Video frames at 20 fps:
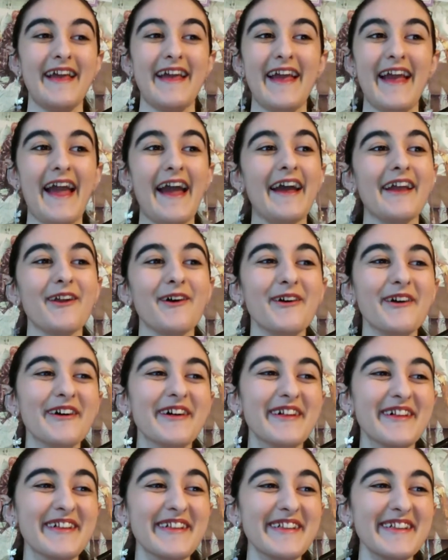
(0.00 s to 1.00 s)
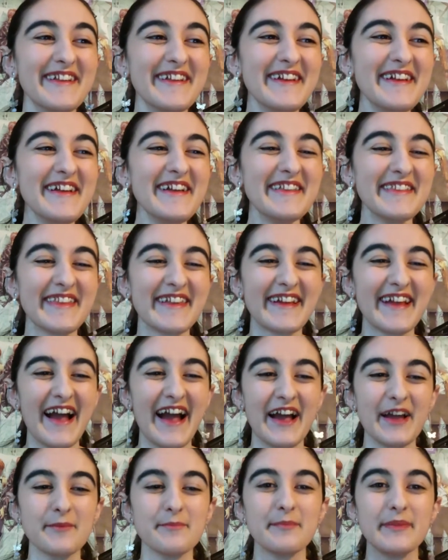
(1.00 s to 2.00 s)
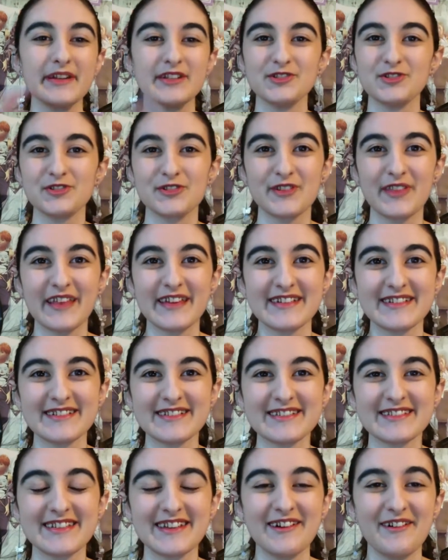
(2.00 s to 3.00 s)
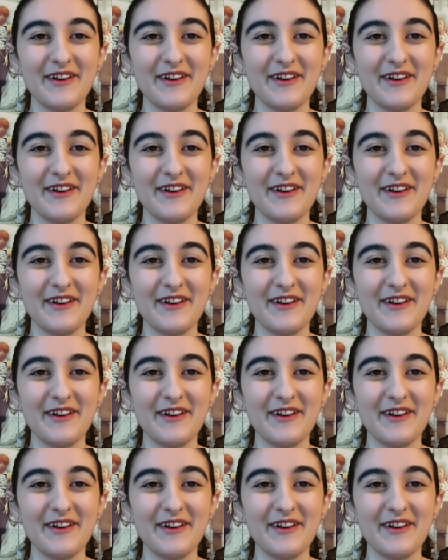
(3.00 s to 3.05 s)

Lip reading: at all. Like, I binge things.